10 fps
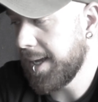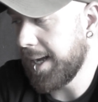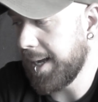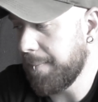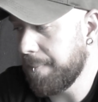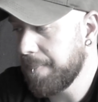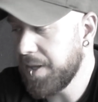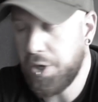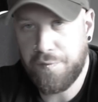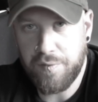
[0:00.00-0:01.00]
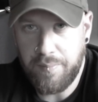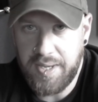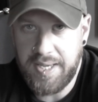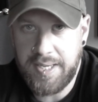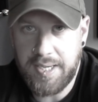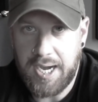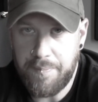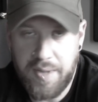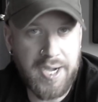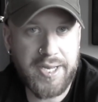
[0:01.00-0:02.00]
for me,
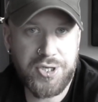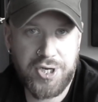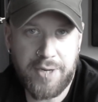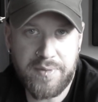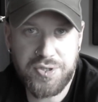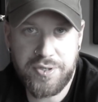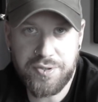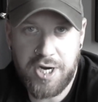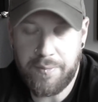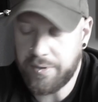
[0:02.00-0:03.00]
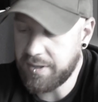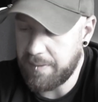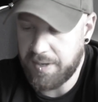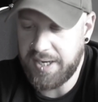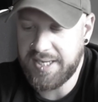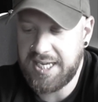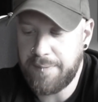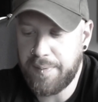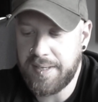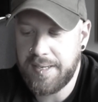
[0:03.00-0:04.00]
I'm not going to trade up my Street Scrambler. I'm going to
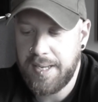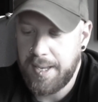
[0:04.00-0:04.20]
keep it.